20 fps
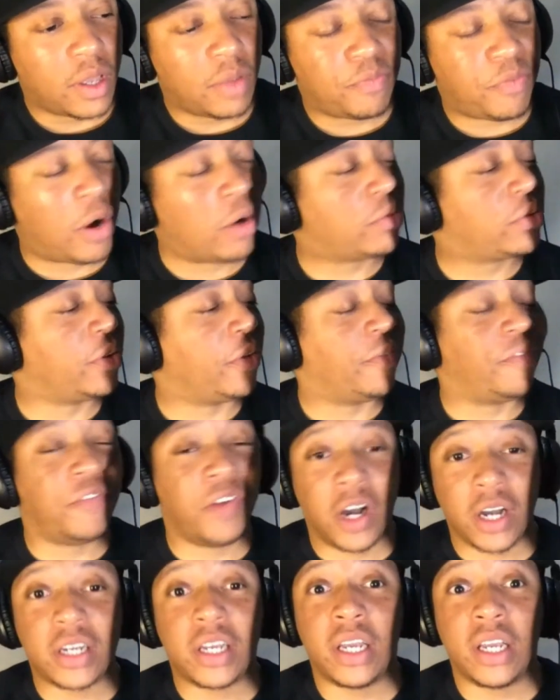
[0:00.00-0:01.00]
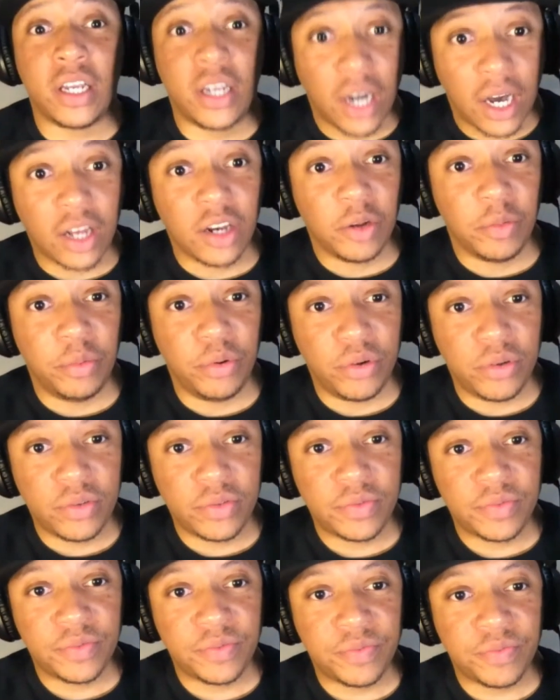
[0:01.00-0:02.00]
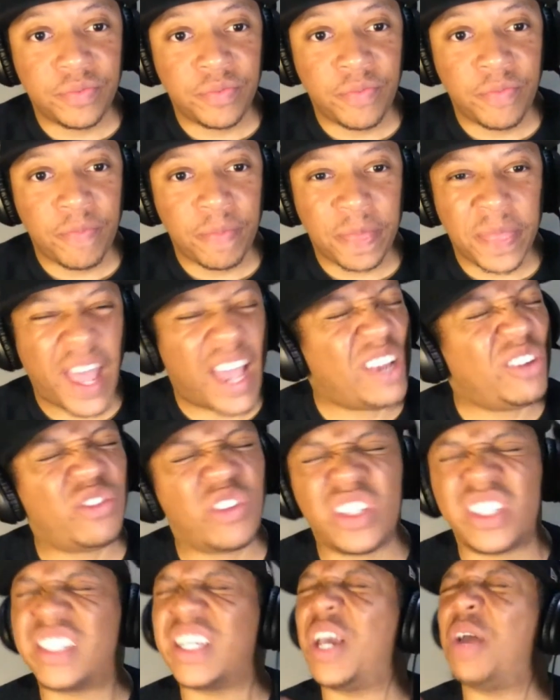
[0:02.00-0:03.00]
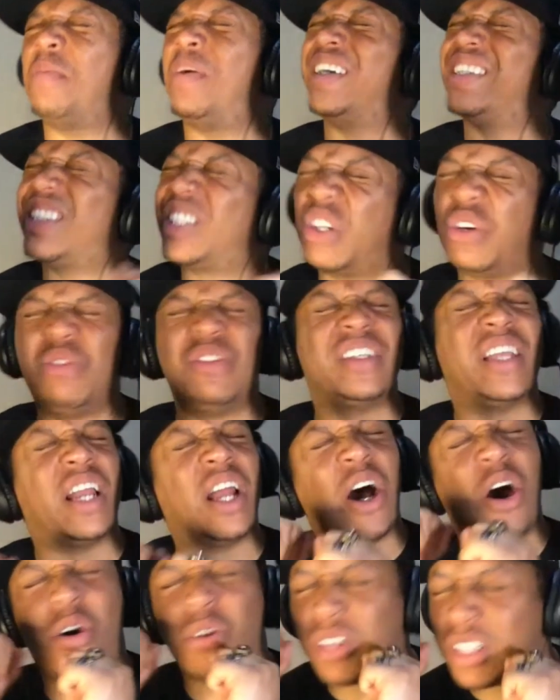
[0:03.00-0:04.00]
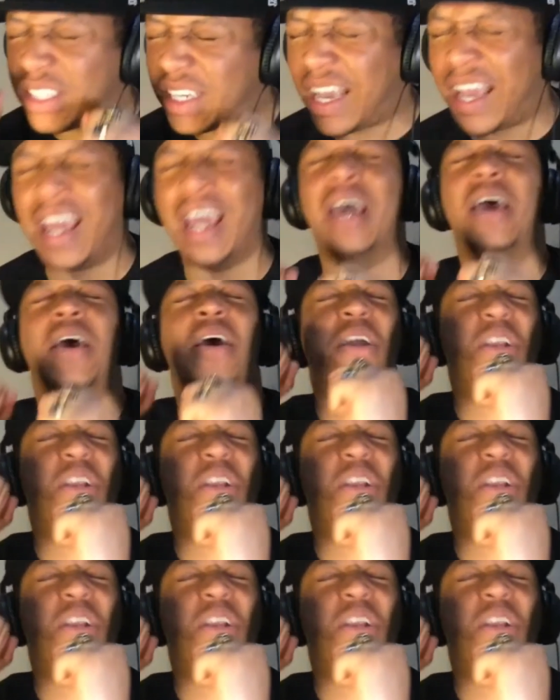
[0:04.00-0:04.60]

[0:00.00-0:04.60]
Folks are fucking gullible. I used to tell my students that all the time.